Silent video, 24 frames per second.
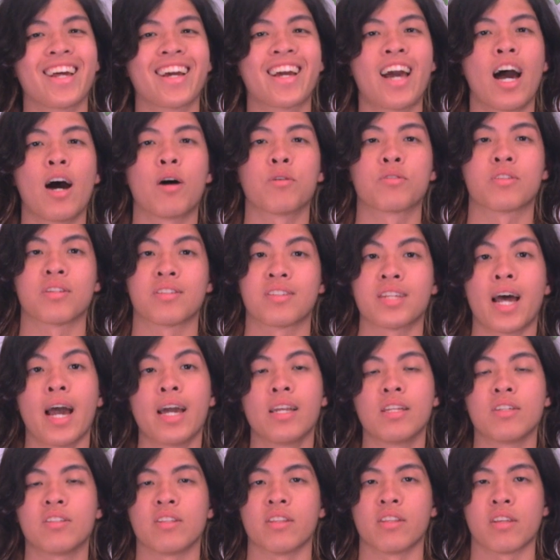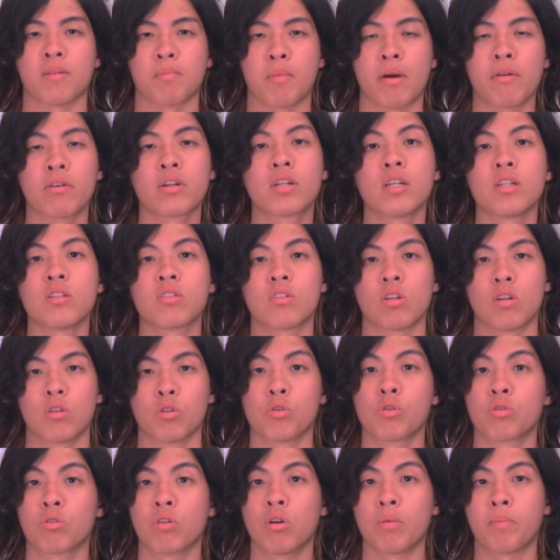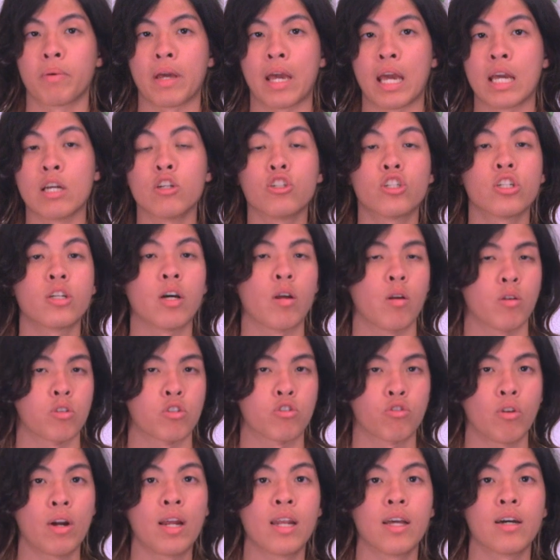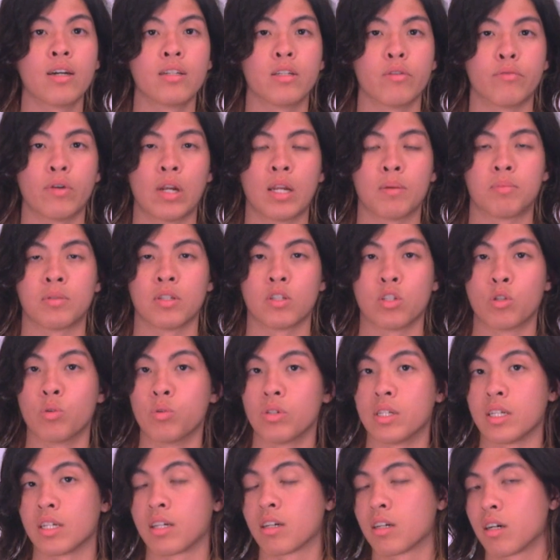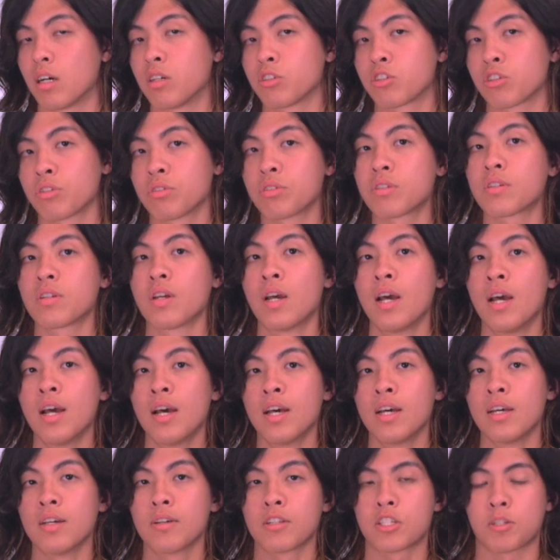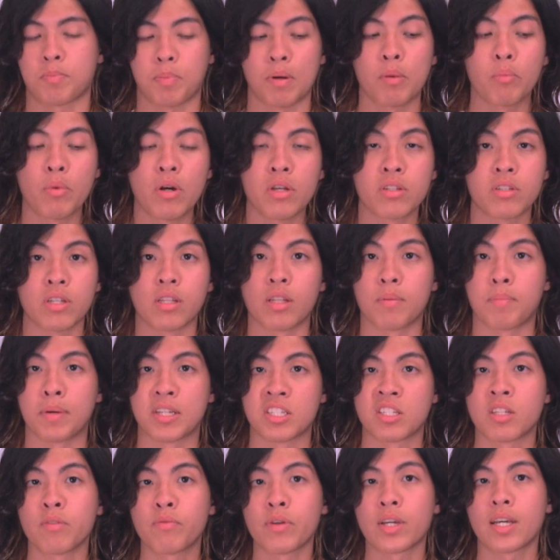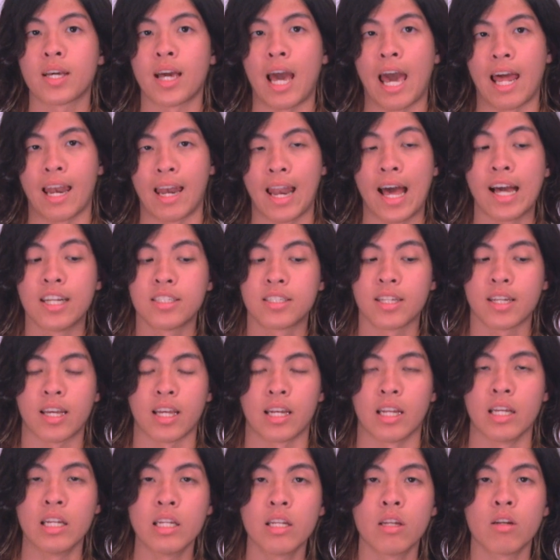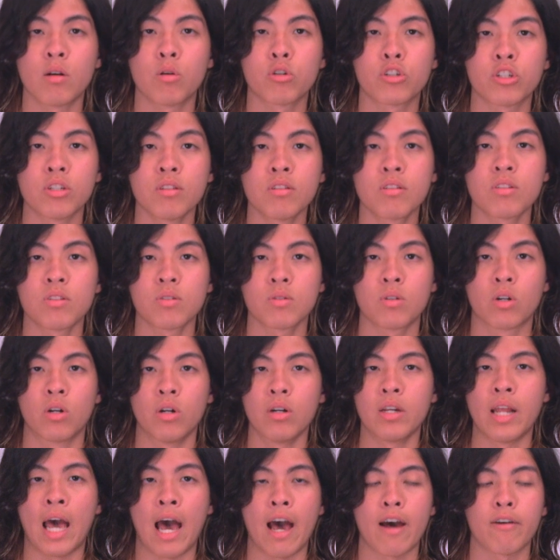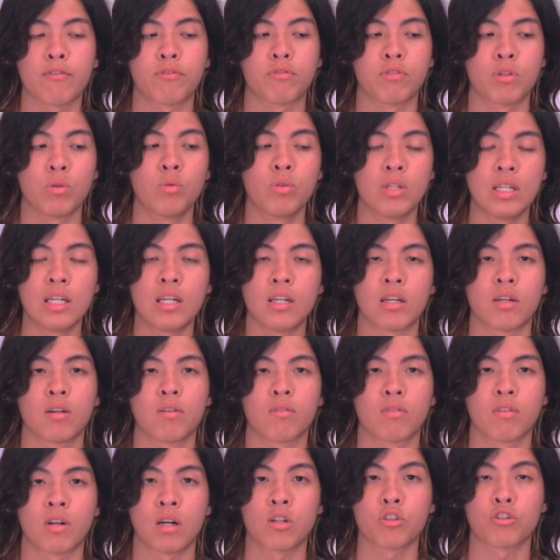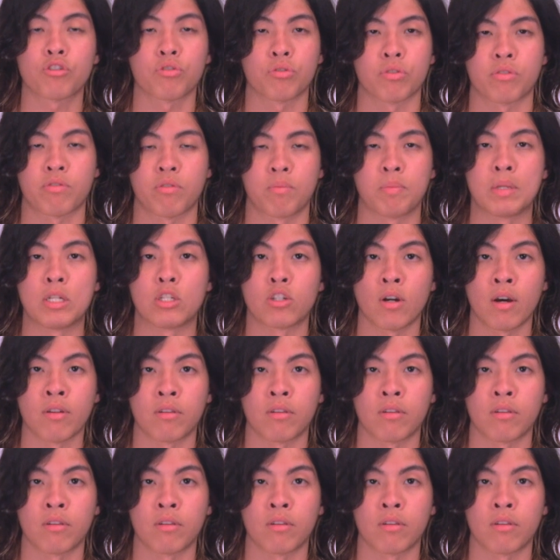like how societies in the Americas, Europe, Asia, and Australia developed unique cultures, Sperm whales in the Pacific, Atlantic, and Indian Oceans could have unique cultures from each